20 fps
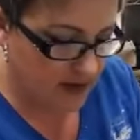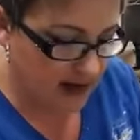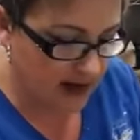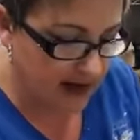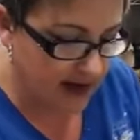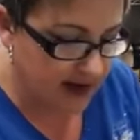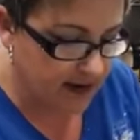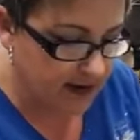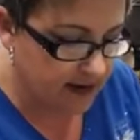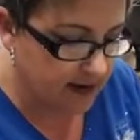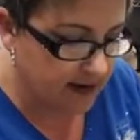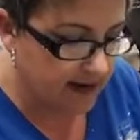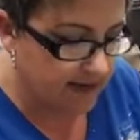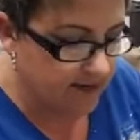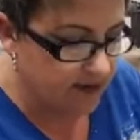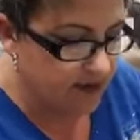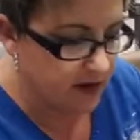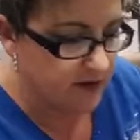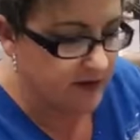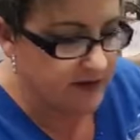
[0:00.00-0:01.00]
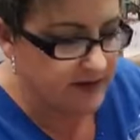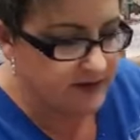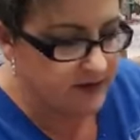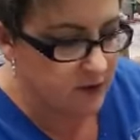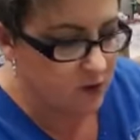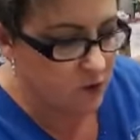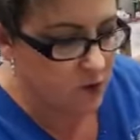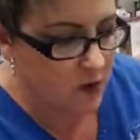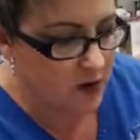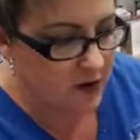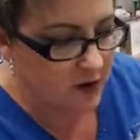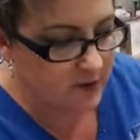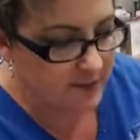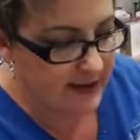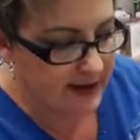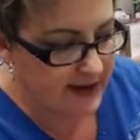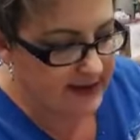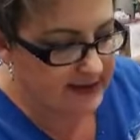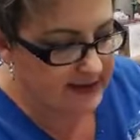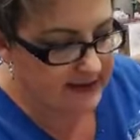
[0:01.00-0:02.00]
And even though these are
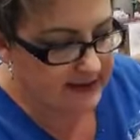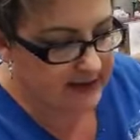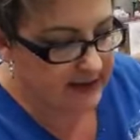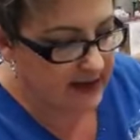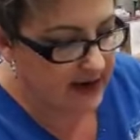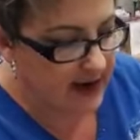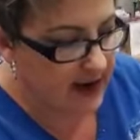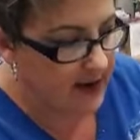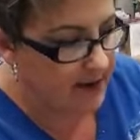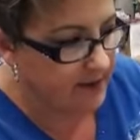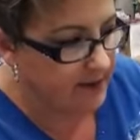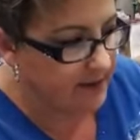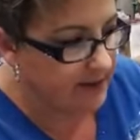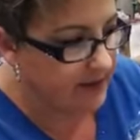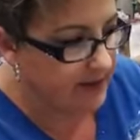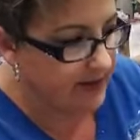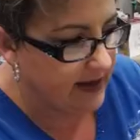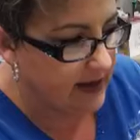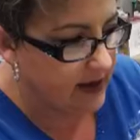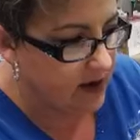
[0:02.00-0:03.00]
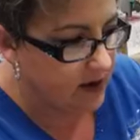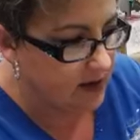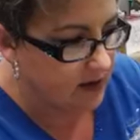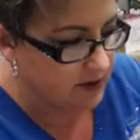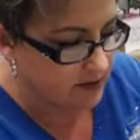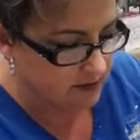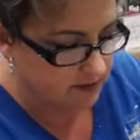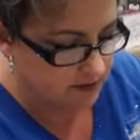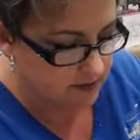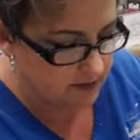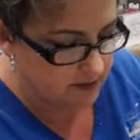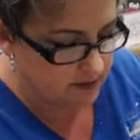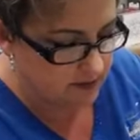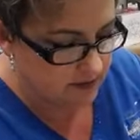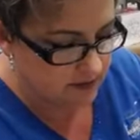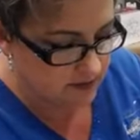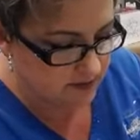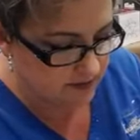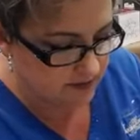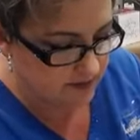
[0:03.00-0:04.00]
water-based, they are
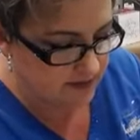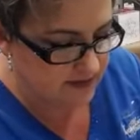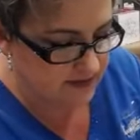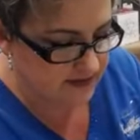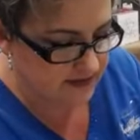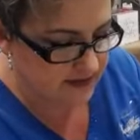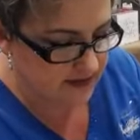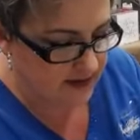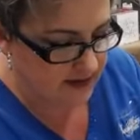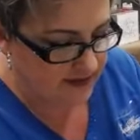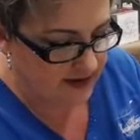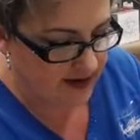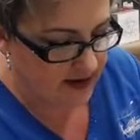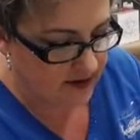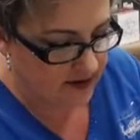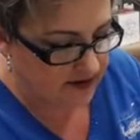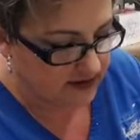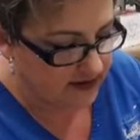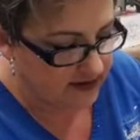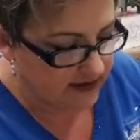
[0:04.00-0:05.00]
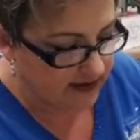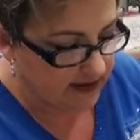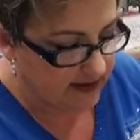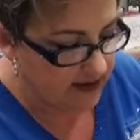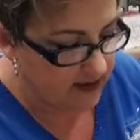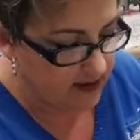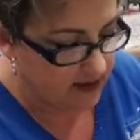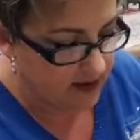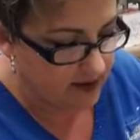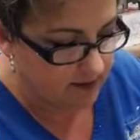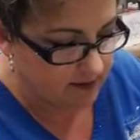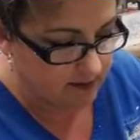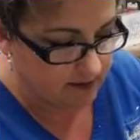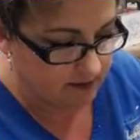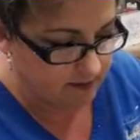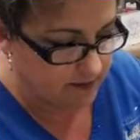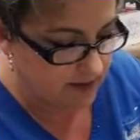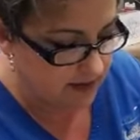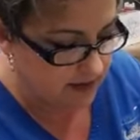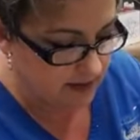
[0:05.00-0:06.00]
sticking
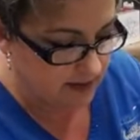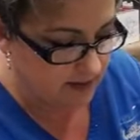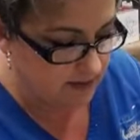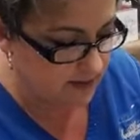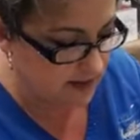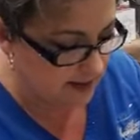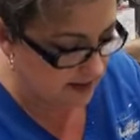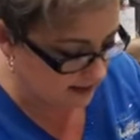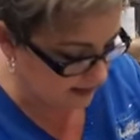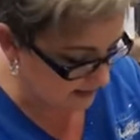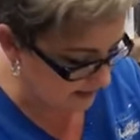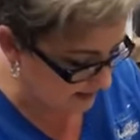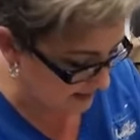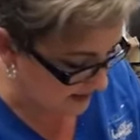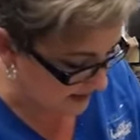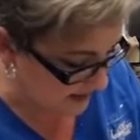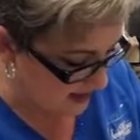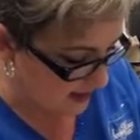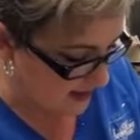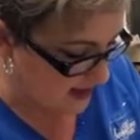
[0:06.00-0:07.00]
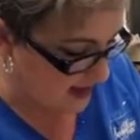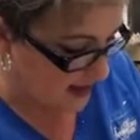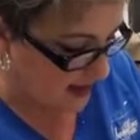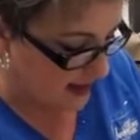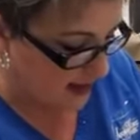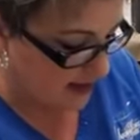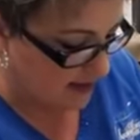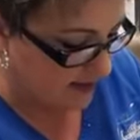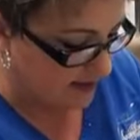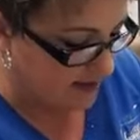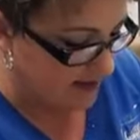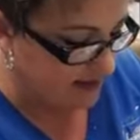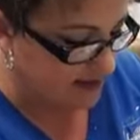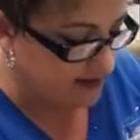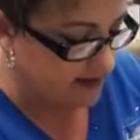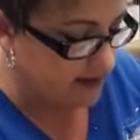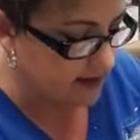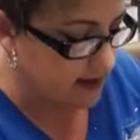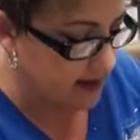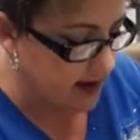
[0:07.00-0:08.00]
on me. Like
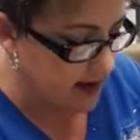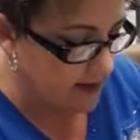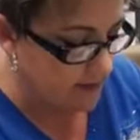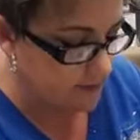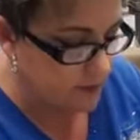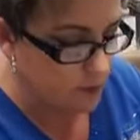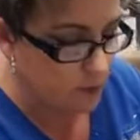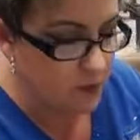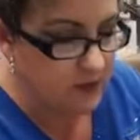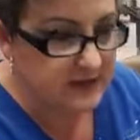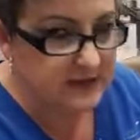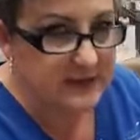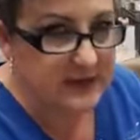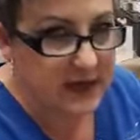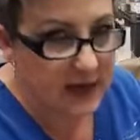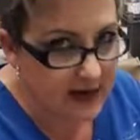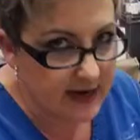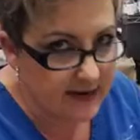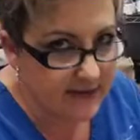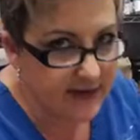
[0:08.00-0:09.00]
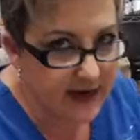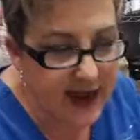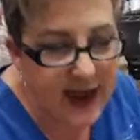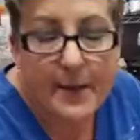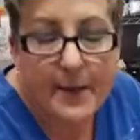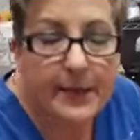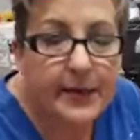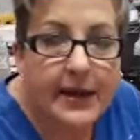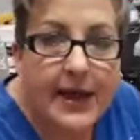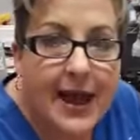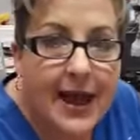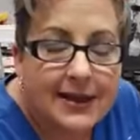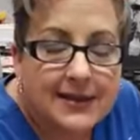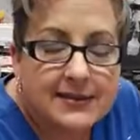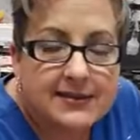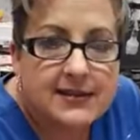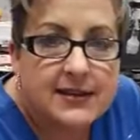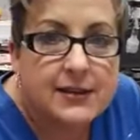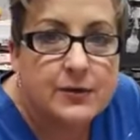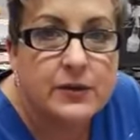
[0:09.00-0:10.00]
this was kind of a happy
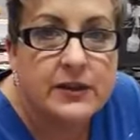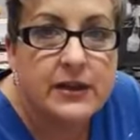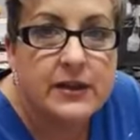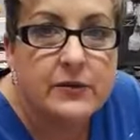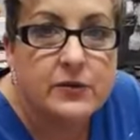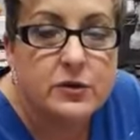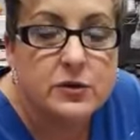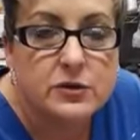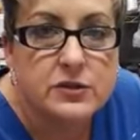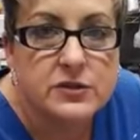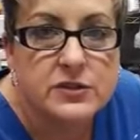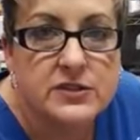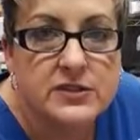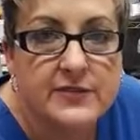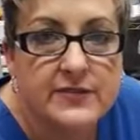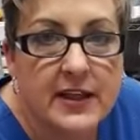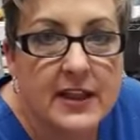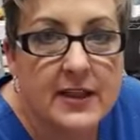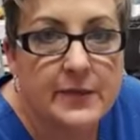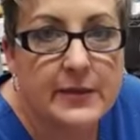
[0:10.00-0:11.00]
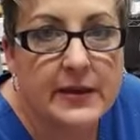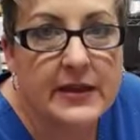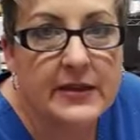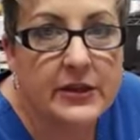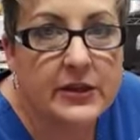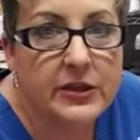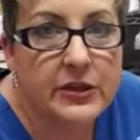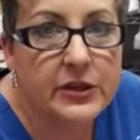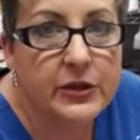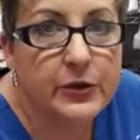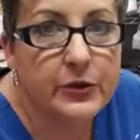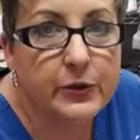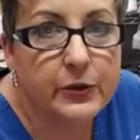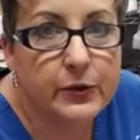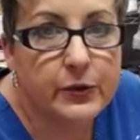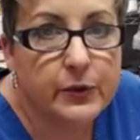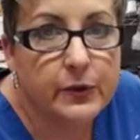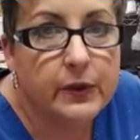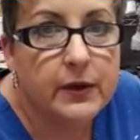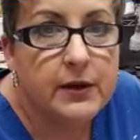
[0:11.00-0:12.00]
accident when they were developing the
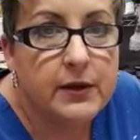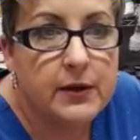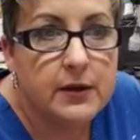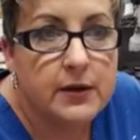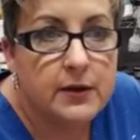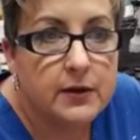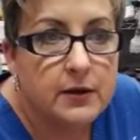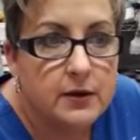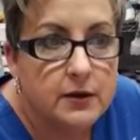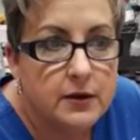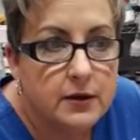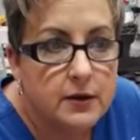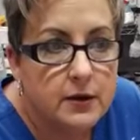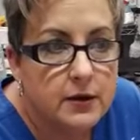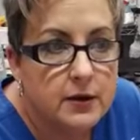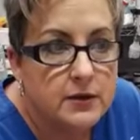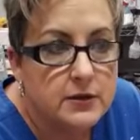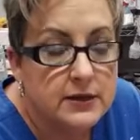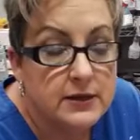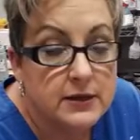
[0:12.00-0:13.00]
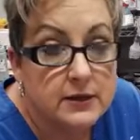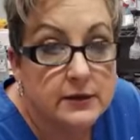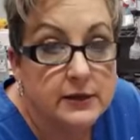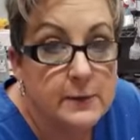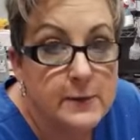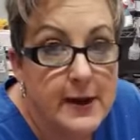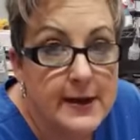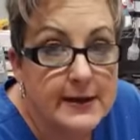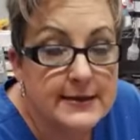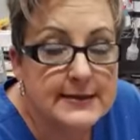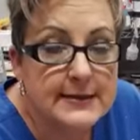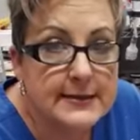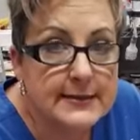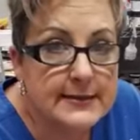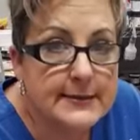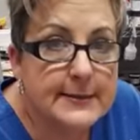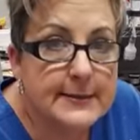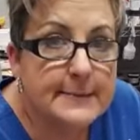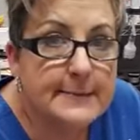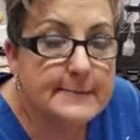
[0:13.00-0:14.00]
new gilding
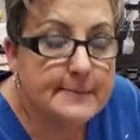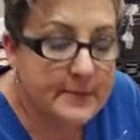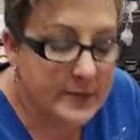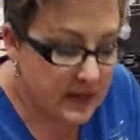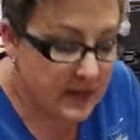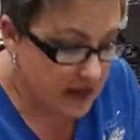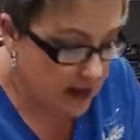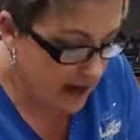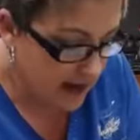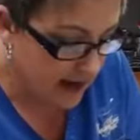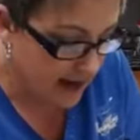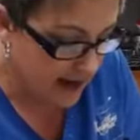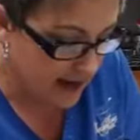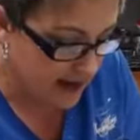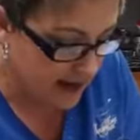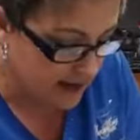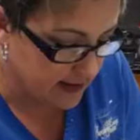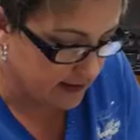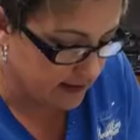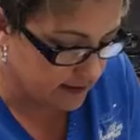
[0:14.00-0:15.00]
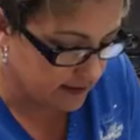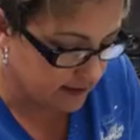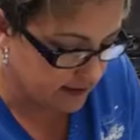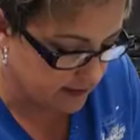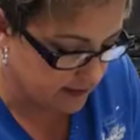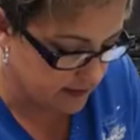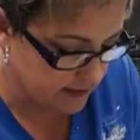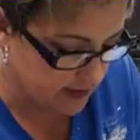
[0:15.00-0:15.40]
waxes, and